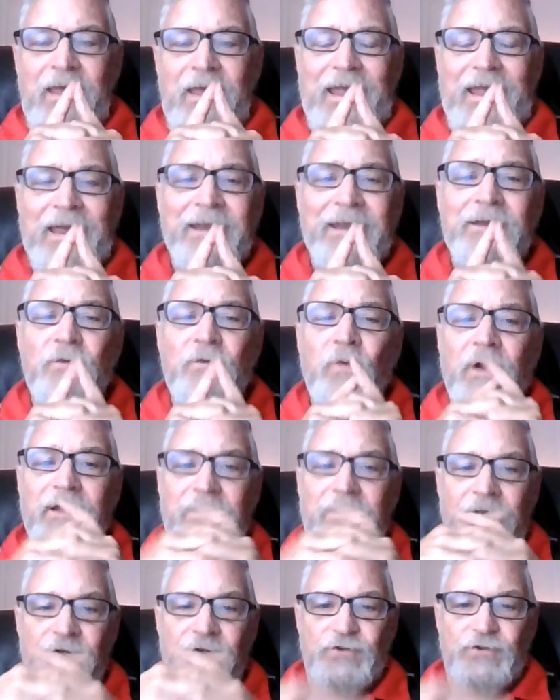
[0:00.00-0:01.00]
anyone
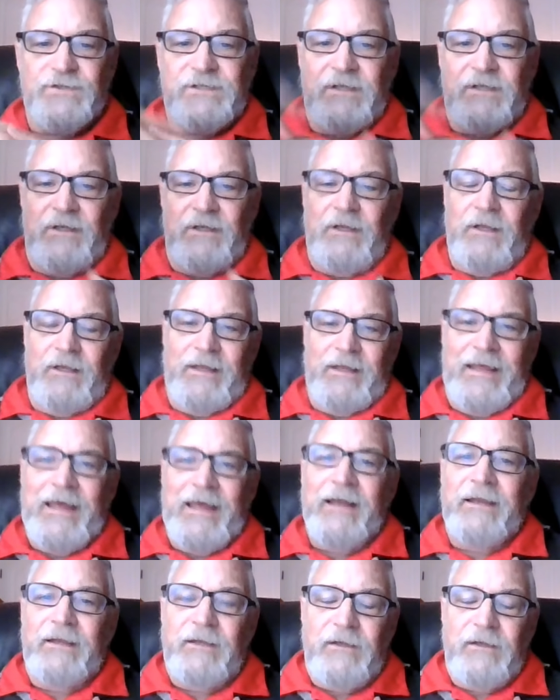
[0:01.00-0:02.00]
interested in
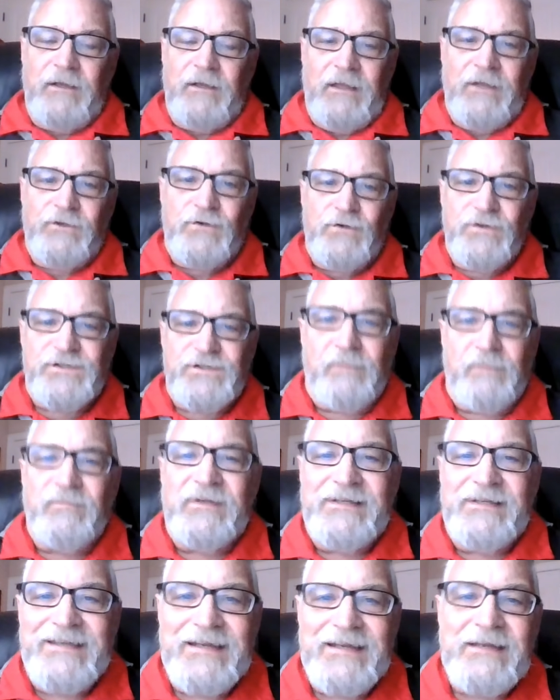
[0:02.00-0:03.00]
getting into some
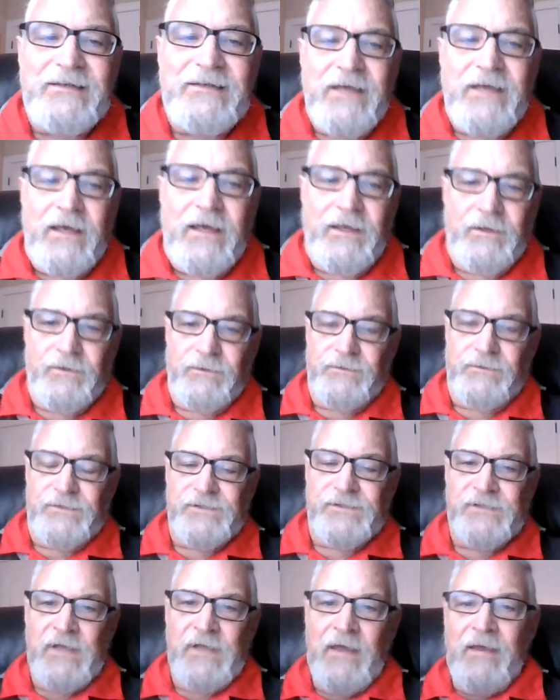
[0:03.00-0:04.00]

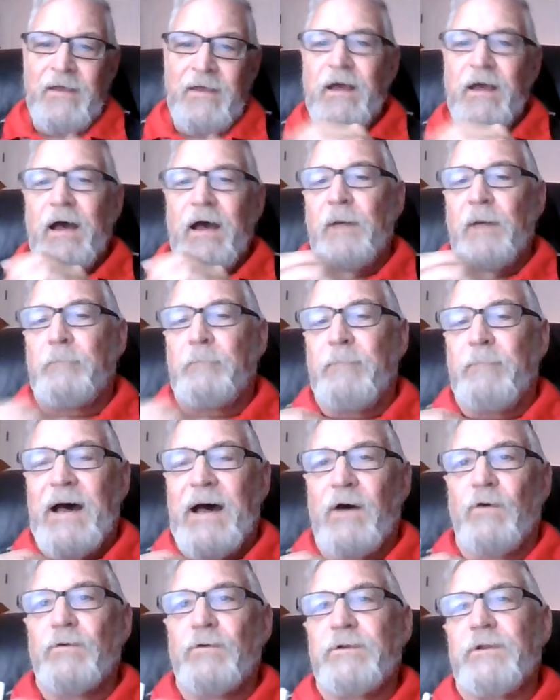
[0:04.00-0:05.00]
details
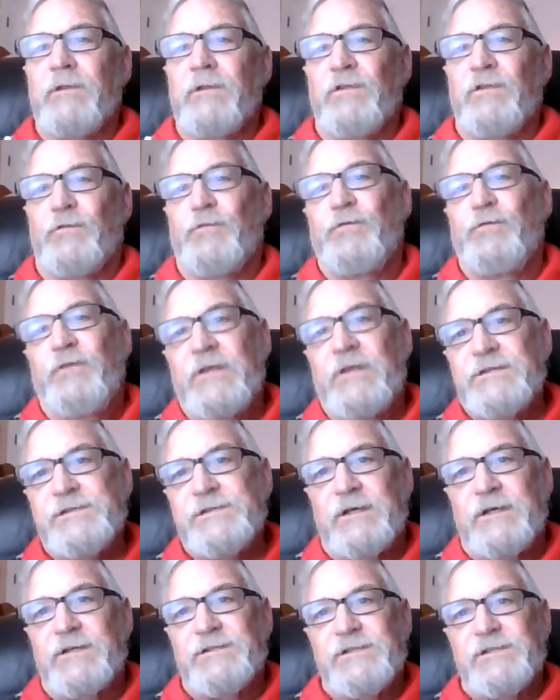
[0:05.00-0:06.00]
about the
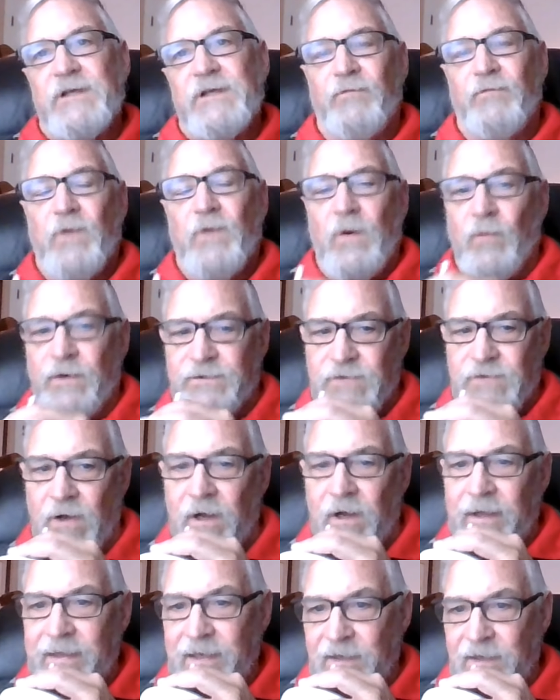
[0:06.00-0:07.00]
physics of what we're
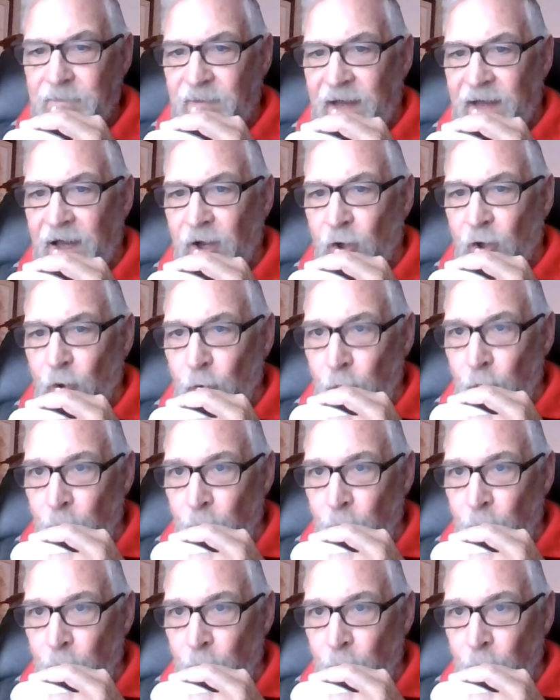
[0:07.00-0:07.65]
talking about